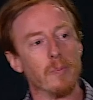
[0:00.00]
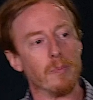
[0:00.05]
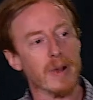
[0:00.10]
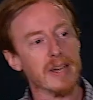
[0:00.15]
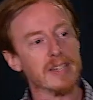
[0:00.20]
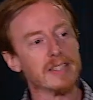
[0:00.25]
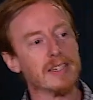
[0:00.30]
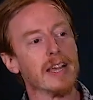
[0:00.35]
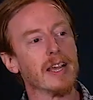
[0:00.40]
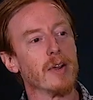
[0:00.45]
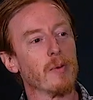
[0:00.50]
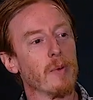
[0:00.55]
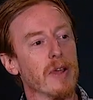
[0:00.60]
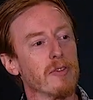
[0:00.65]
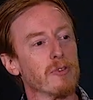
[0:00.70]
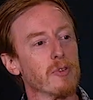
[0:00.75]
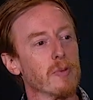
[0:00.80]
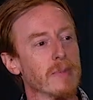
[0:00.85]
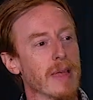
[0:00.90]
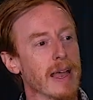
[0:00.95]
My
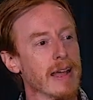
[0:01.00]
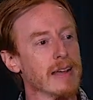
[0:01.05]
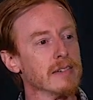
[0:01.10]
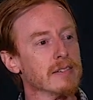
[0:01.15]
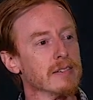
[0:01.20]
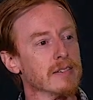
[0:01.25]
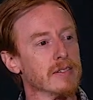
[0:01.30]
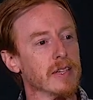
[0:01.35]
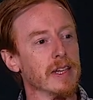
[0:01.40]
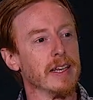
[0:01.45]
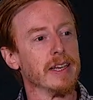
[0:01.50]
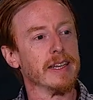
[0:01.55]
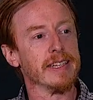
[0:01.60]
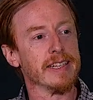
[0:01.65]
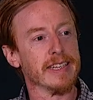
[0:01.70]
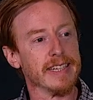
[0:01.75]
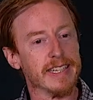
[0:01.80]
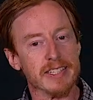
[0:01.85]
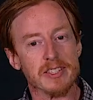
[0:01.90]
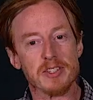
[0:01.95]
takeaway from that
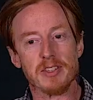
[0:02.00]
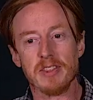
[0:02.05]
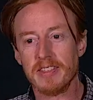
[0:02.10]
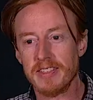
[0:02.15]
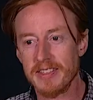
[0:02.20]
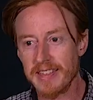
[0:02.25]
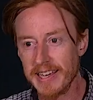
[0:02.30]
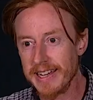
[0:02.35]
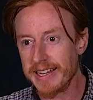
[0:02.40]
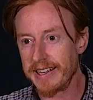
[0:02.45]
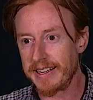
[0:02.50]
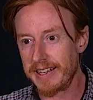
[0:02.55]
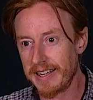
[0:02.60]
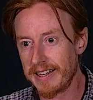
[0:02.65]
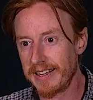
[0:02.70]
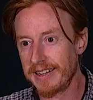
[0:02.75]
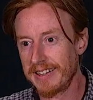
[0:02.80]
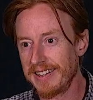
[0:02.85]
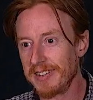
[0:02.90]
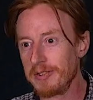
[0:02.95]
is
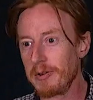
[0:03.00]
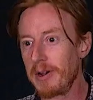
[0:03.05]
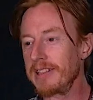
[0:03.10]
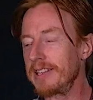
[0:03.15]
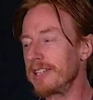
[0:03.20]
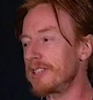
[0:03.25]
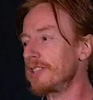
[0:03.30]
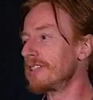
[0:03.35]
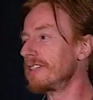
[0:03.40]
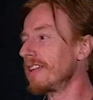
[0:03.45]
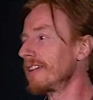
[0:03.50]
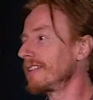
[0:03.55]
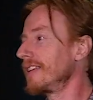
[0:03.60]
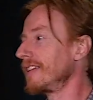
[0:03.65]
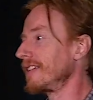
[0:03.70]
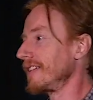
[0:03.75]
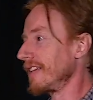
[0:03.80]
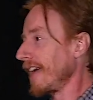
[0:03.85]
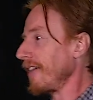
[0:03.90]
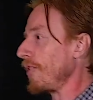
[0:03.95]
think, right? This is like
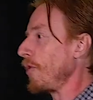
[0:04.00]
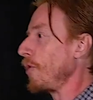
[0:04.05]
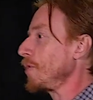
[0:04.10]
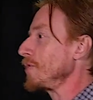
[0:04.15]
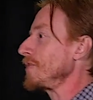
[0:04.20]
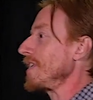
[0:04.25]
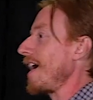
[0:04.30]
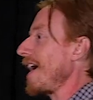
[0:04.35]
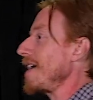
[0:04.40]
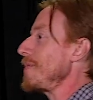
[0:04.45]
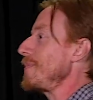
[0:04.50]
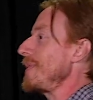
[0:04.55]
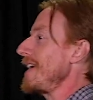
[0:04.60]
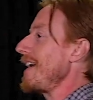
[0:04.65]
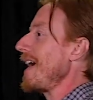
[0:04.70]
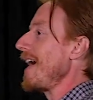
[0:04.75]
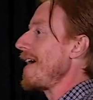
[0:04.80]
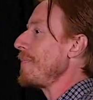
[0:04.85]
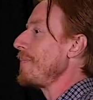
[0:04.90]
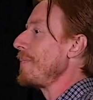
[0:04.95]
that old
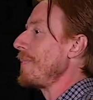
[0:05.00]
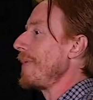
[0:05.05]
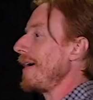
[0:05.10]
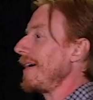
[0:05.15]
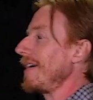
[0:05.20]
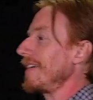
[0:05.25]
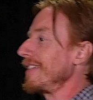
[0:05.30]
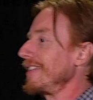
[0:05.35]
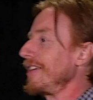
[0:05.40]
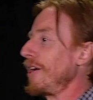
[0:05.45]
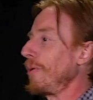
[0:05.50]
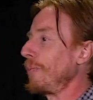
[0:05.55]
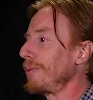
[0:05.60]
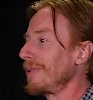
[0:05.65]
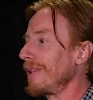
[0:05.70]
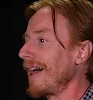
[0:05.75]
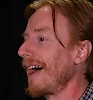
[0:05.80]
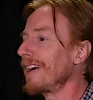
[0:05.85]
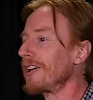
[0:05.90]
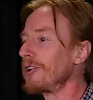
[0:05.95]
IBM
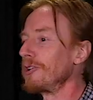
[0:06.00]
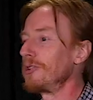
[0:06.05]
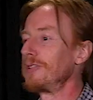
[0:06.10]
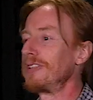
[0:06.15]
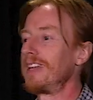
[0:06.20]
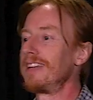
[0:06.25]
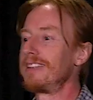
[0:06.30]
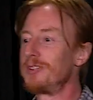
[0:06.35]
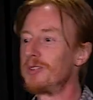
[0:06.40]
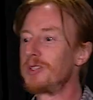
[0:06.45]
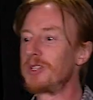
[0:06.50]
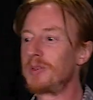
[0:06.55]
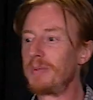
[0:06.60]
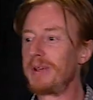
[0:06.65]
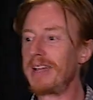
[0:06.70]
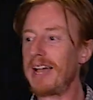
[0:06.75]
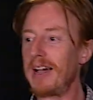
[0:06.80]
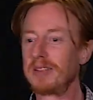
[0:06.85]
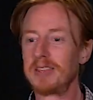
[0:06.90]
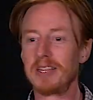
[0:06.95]
placard that used to
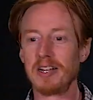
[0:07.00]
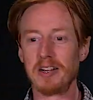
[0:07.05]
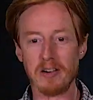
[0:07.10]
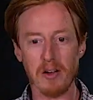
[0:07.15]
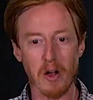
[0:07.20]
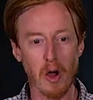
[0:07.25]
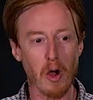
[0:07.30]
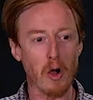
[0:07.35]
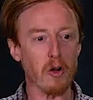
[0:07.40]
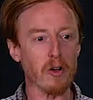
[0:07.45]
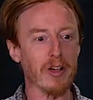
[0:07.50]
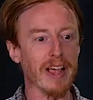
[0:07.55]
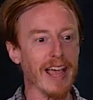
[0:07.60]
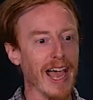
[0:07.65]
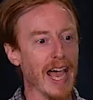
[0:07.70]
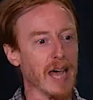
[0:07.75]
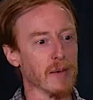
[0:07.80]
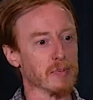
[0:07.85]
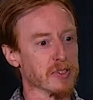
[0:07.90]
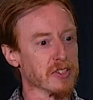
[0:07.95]
be out there, all
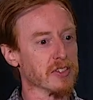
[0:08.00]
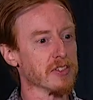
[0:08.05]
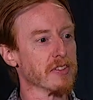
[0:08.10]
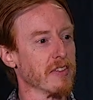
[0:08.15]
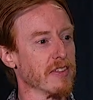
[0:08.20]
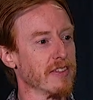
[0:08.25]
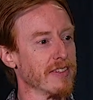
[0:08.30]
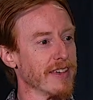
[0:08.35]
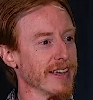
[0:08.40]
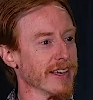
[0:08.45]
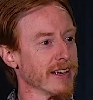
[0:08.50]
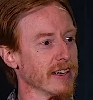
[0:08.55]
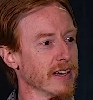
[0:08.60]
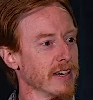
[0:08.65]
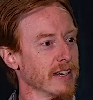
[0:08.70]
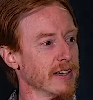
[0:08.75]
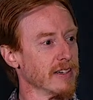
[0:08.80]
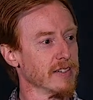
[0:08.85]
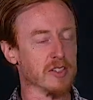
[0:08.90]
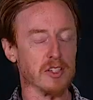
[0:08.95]
caps, think.
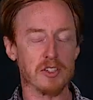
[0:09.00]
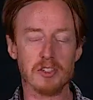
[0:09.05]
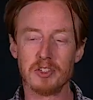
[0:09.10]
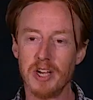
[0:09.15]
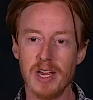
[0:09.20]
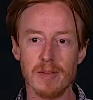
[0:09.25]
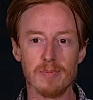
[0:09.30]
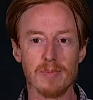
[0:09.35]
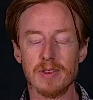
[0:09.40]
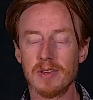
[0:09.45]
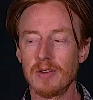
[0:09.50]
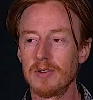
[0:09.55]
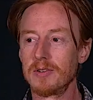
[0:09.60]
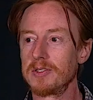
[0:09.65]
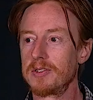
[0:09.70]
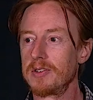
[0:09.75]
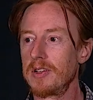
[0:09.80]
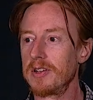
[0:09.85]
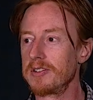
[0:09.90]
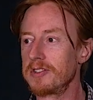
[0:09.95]
It's a shame that
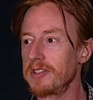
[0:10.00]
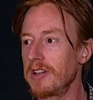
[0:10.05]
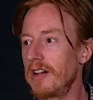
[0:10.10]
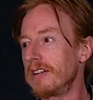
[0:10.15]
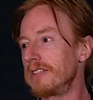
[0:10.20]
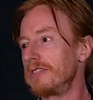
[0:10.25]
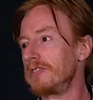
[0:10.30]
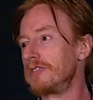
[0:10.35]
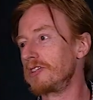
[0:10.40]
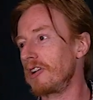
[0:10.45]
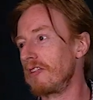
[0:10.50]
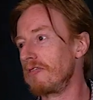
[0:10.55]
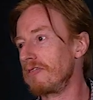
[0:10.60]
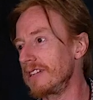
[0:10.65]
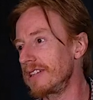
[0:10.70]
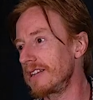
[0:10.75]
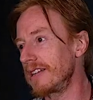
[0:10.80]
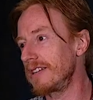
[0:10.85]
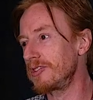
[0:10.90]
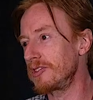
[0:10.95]
those signs
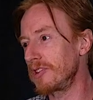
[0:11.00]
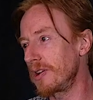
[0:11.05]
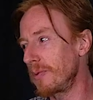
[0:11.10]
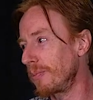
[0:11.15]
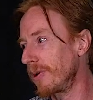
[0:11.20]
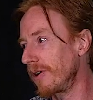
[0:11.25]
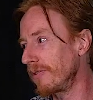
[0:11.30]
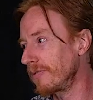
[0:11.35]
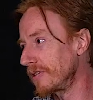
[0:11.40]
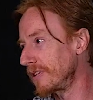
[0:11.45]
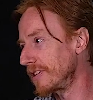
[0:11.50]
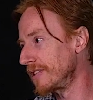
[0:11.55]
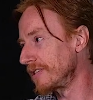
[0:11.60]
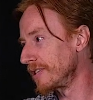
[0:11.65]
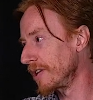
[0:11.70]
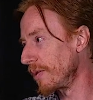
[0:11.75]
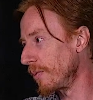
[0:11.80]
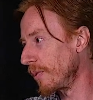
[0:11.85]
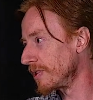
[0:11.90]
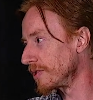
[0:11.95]
aren't as prevalent as
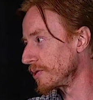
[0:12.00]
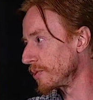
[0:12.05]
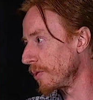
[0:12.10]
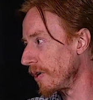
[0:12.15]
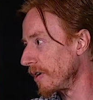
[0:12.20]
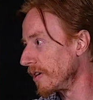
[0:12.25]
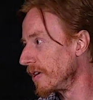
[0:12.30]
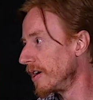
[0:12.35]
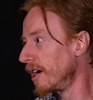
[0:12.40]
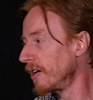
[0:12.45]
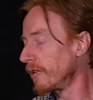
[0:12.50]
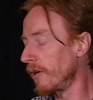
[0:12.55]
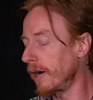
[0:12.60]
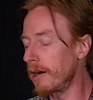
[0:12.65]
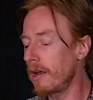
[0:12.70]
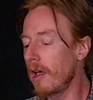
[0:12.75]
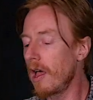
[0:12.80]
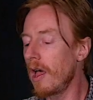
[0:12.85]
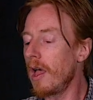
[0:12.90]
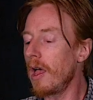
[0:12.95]
they once were, right?